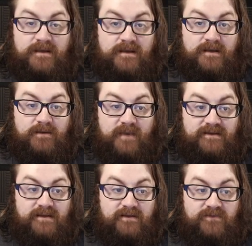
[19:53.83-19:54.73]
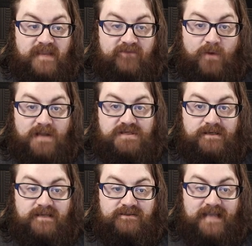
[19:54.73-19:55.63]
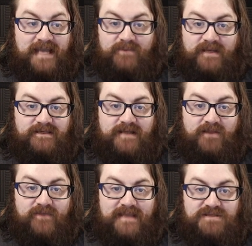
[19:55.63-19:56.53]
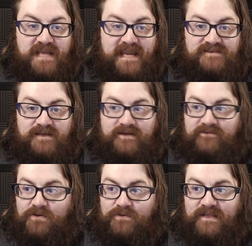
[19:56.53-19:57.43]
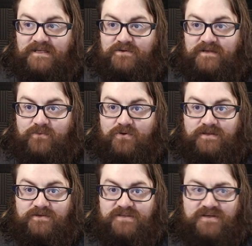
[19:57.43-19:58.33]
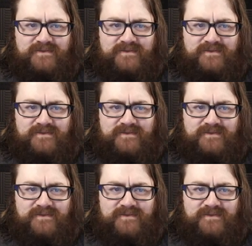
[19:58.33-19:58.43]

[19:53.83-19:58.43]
But thank you for watching. Hit the like button and all that jazz. I don't even know what they do anymore on YouTube.